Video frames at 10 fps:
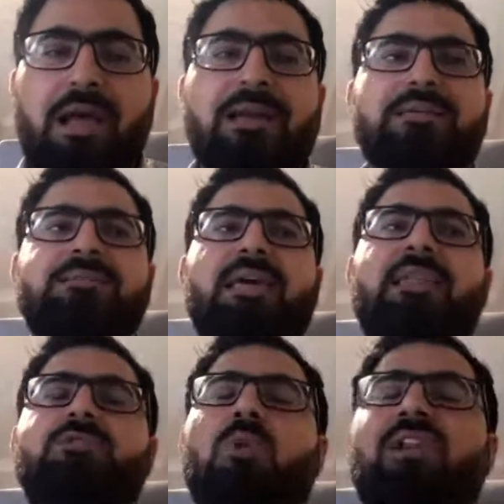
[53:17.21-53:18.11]
I
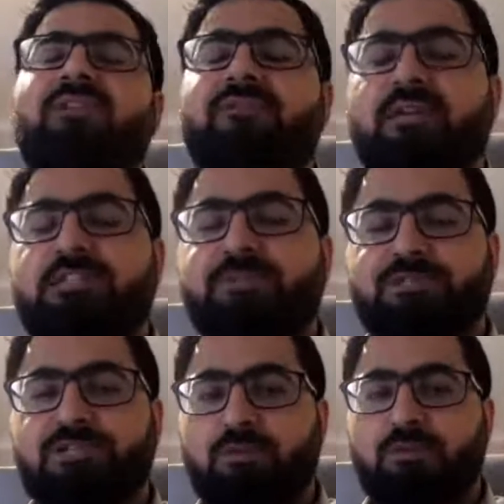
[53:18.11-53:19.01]
understand it's quite difficult,
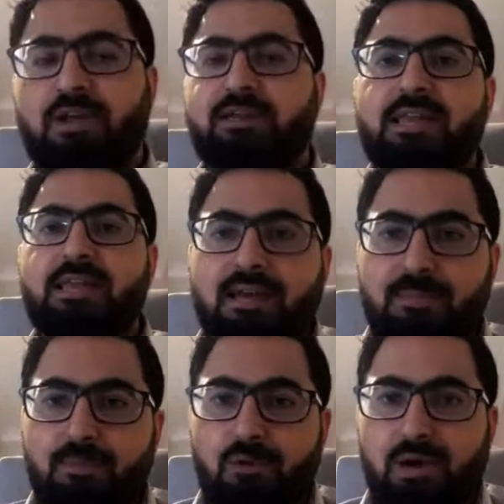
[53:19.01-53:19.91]
especially if you're in legal
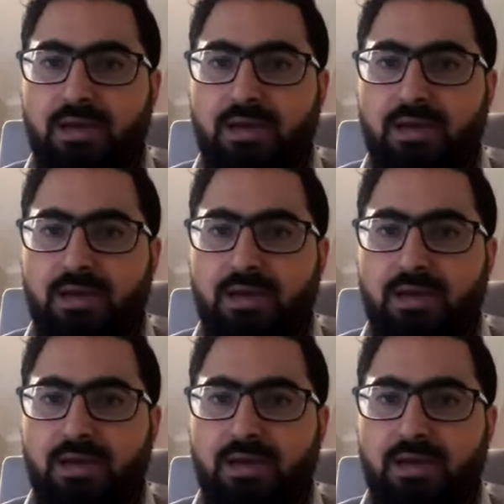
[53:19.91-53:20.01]
limbo.